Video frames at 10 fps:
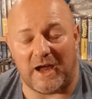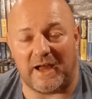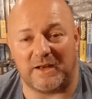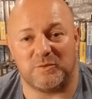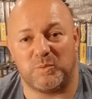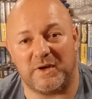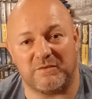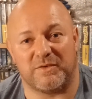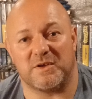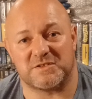And when it
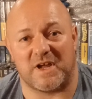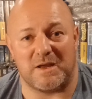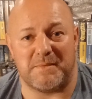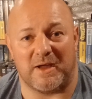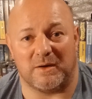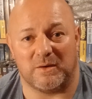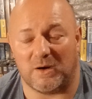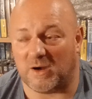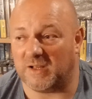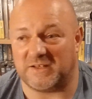first came out,
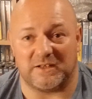I